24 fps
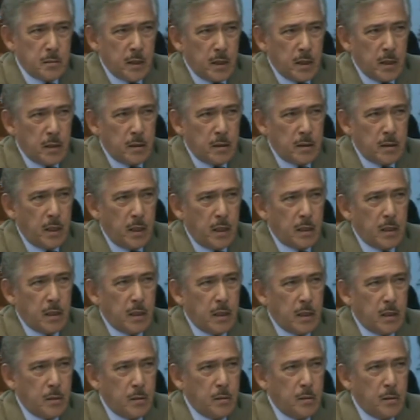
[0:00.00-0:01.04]
mga
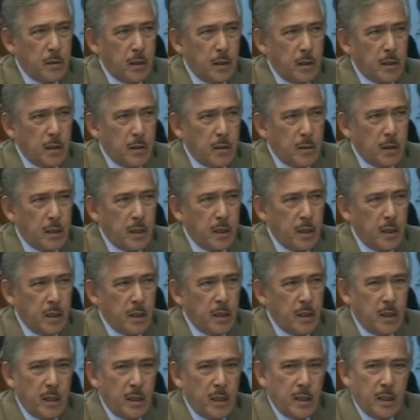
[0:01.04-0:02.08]
narinig ko nung araw eh.
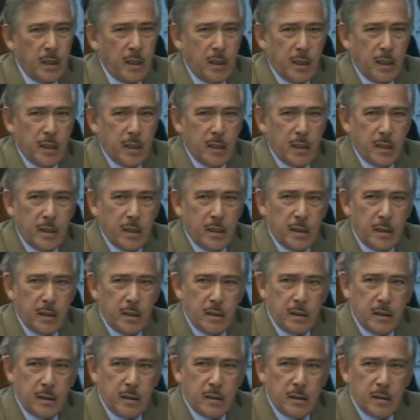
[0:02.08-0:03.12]
Na,
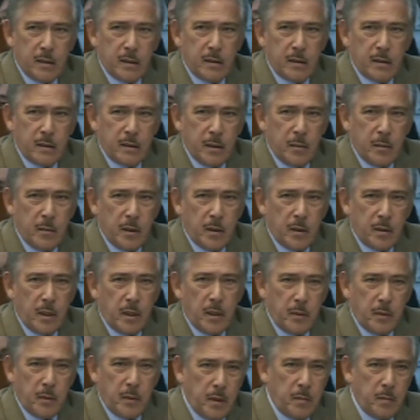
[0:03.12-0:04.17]
di ba,
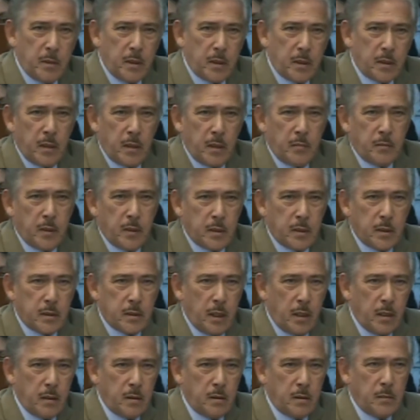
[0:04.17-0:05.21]
hindi, may mga safeguards
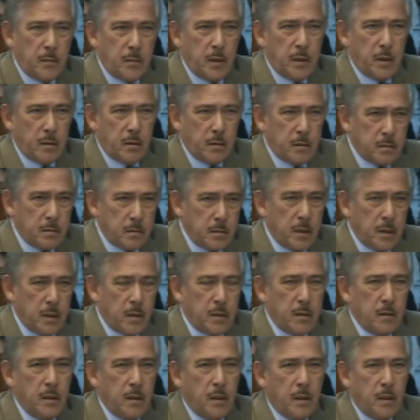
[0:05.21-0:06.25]
tayo, mayroong
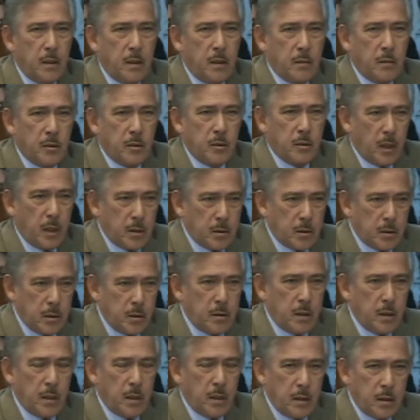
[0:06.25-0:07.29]

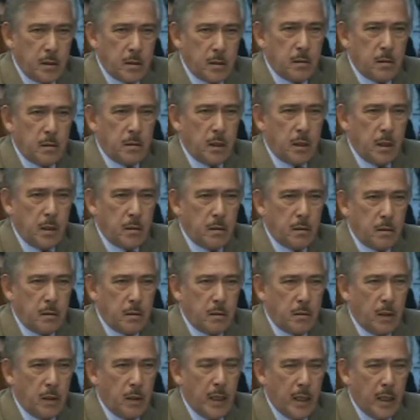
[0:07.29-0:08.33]
protection na ganito. Na,
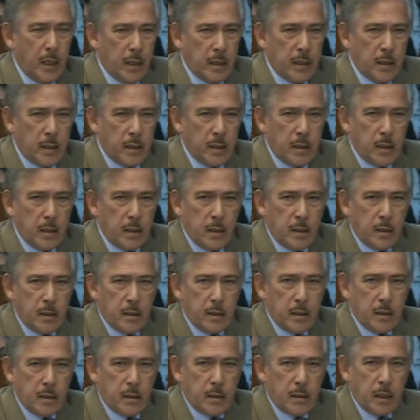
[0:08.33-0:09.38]
wala eh.
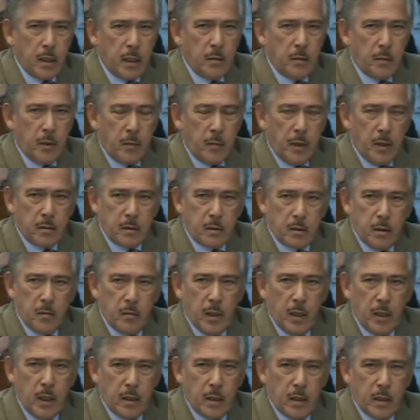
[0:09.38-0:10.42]
Came about na
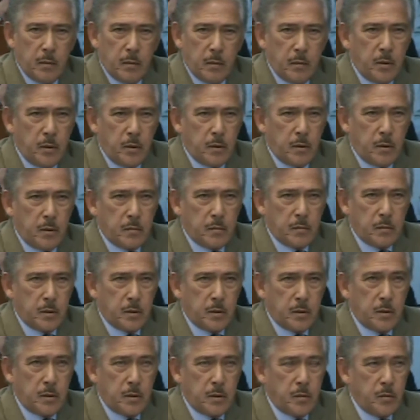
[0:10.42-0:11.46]
wala eh. You know,
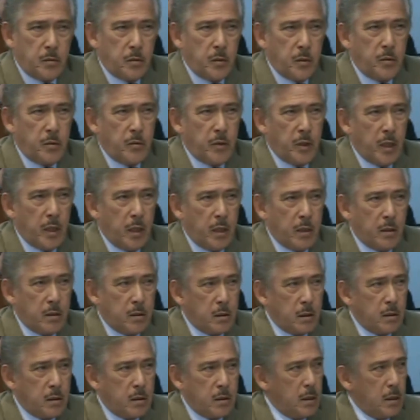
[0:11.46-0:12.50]
when we
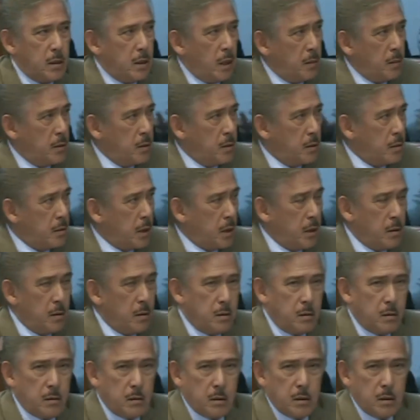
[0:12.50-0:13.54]
entered the
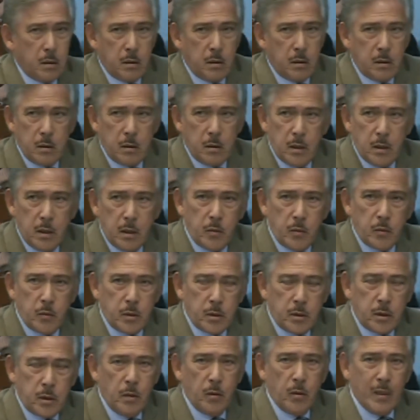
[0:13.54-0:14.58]
WTO, it
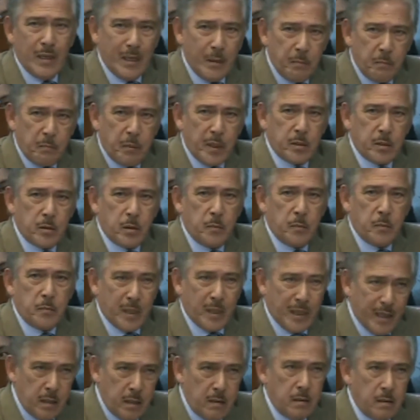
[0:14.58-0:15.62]
was the Olympics of
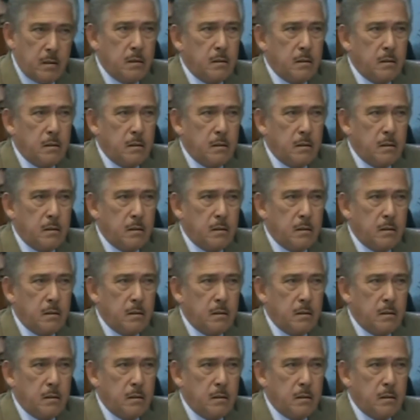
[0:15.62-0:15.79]
trade.